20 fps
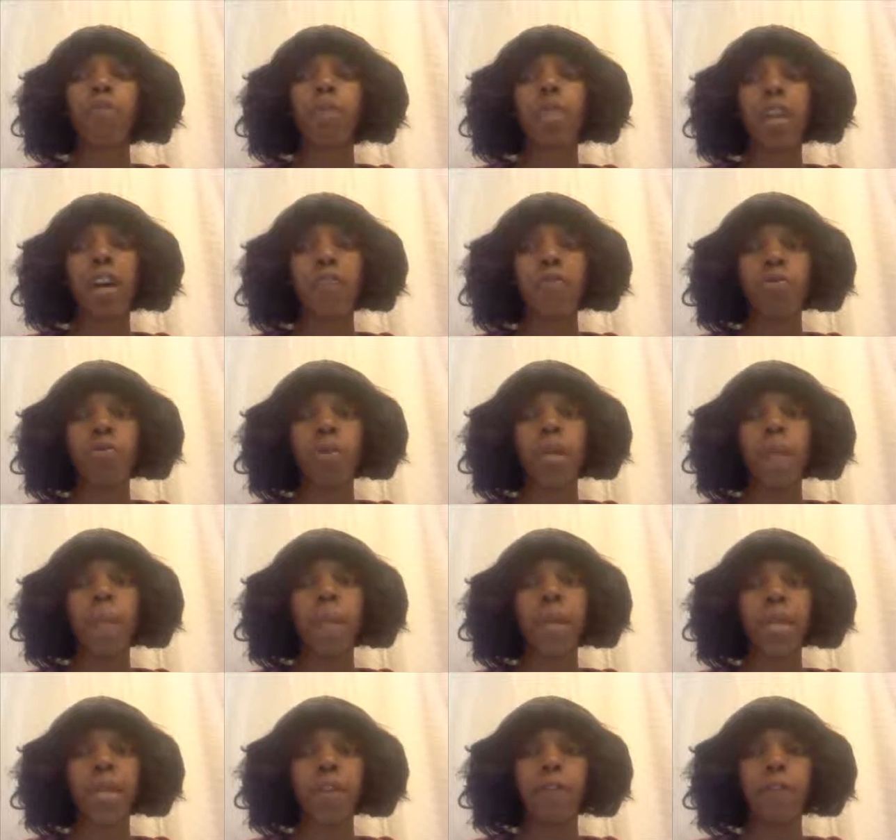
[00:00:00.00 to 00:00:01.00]
government
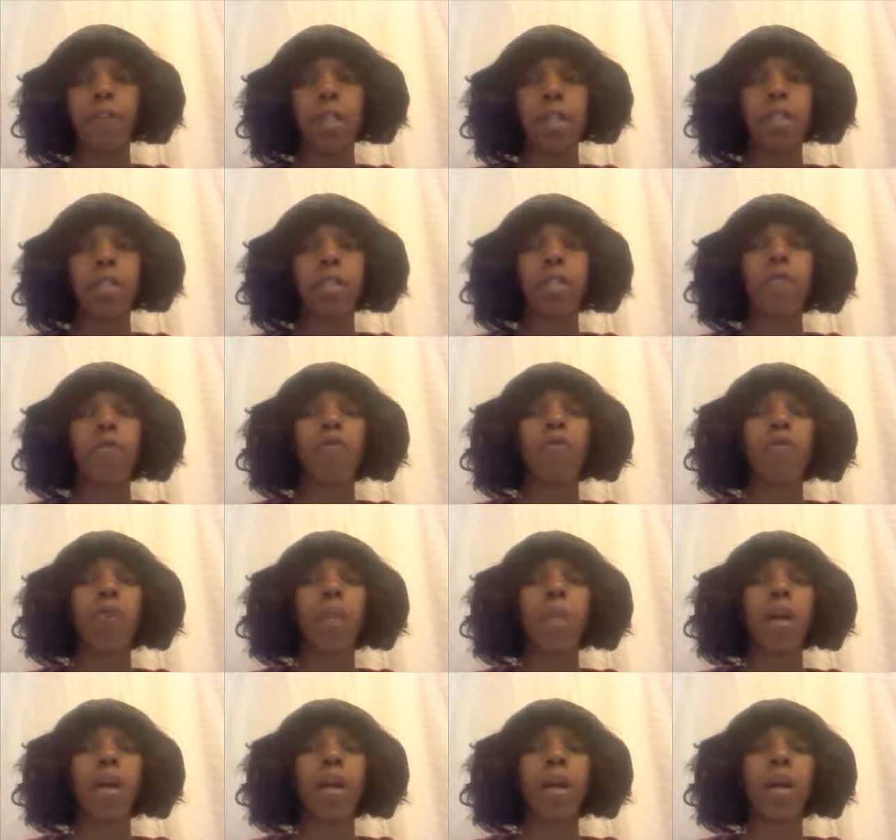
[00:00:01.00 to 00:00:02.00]
benefits
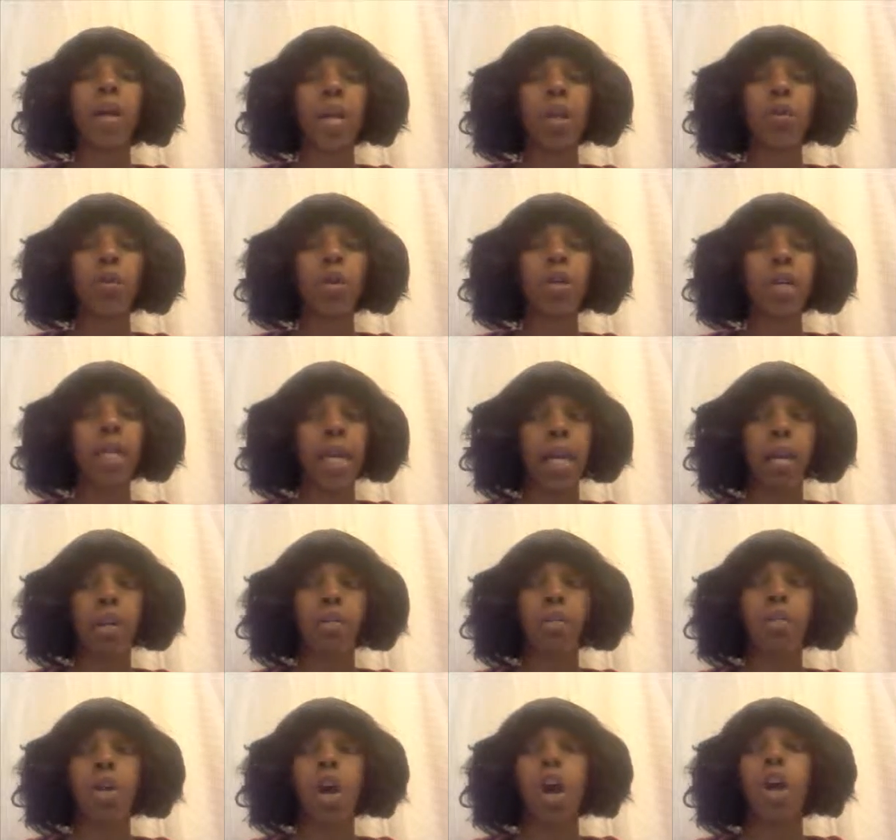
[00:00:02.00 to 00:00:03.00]
from a federal account
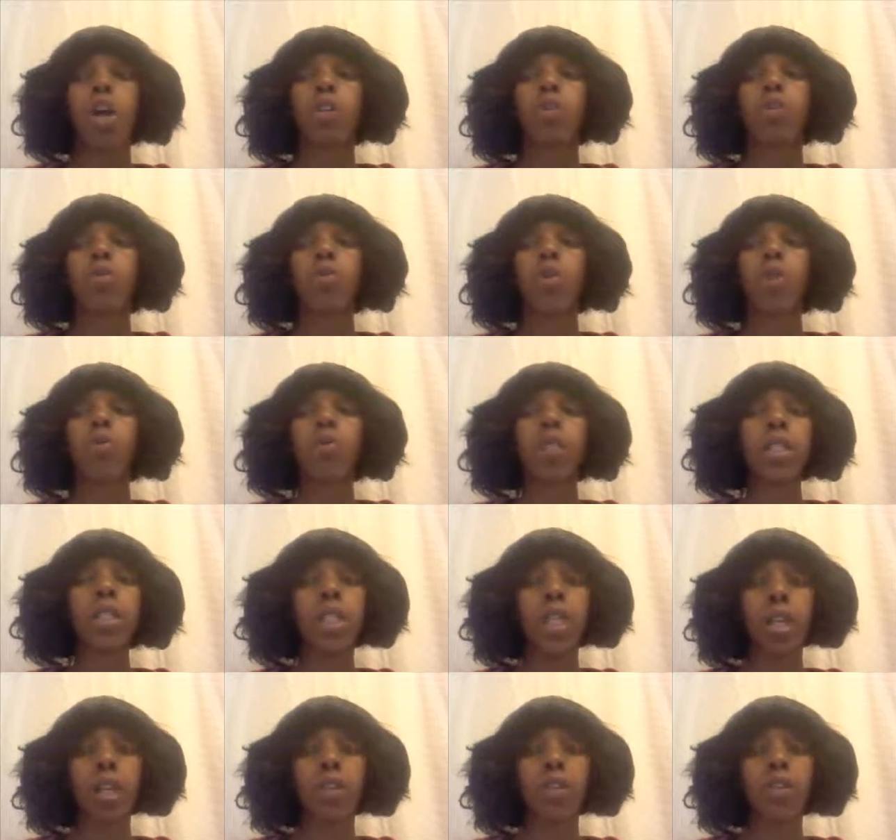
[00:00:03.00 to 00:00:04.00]
to a
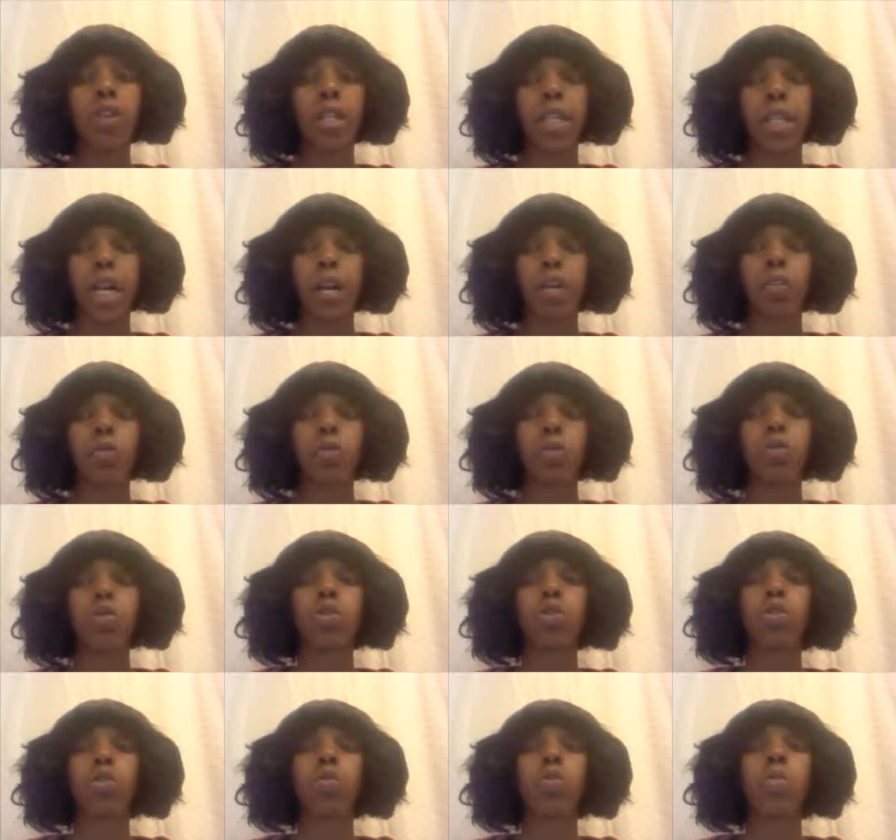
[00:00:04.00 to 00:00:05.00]
retailer account
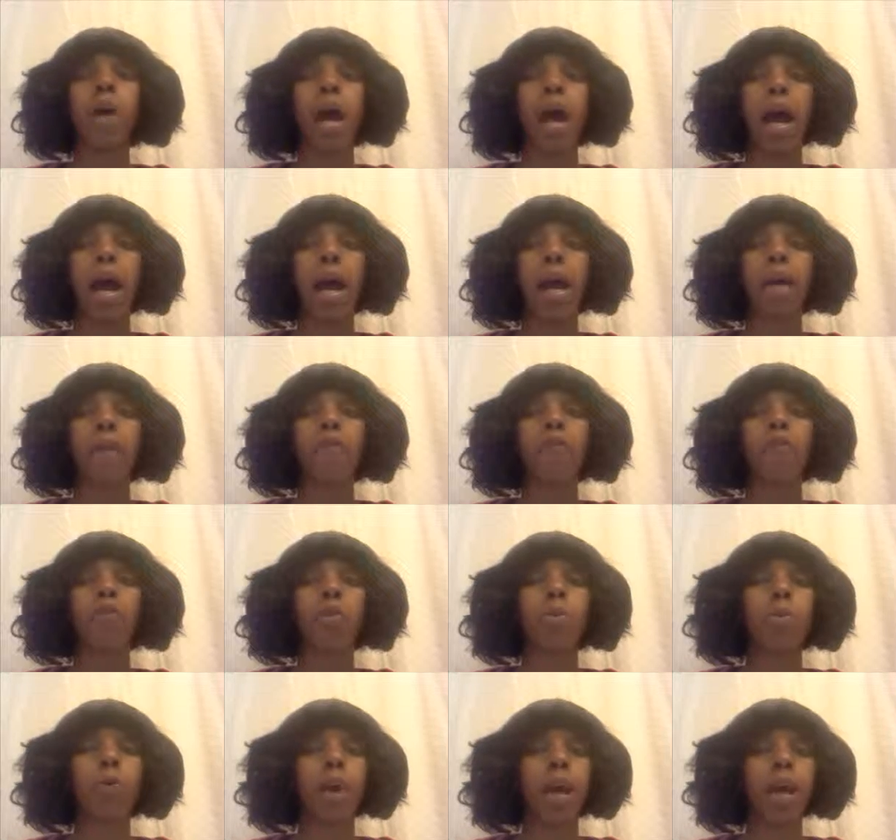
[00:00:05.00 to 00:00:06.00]
to pay for
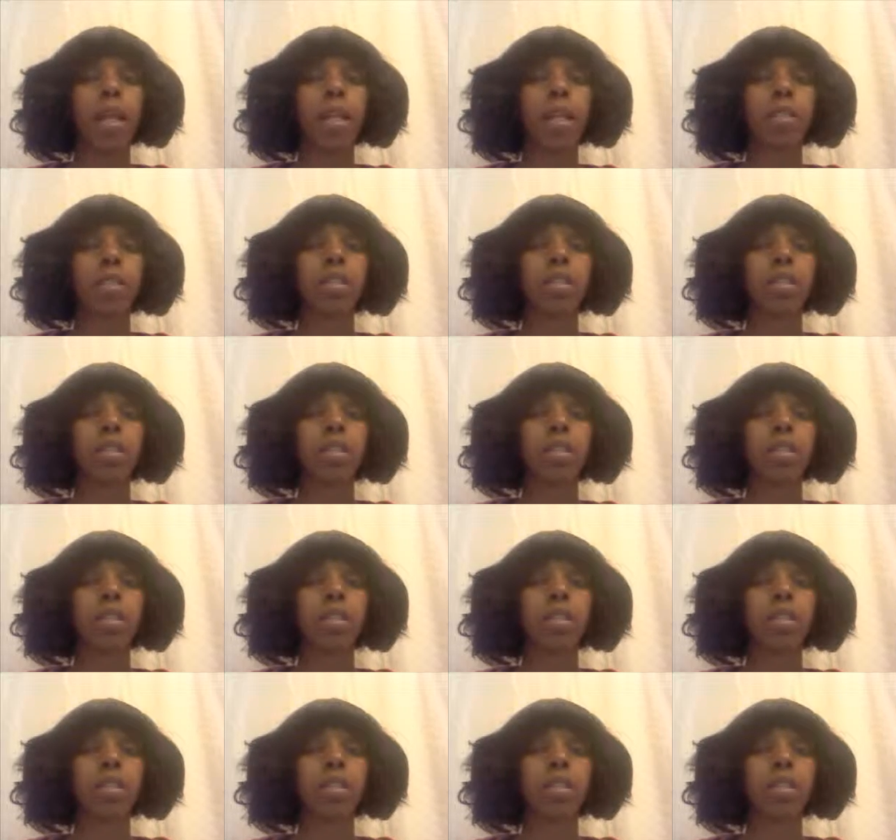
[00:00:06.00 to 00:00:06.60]
products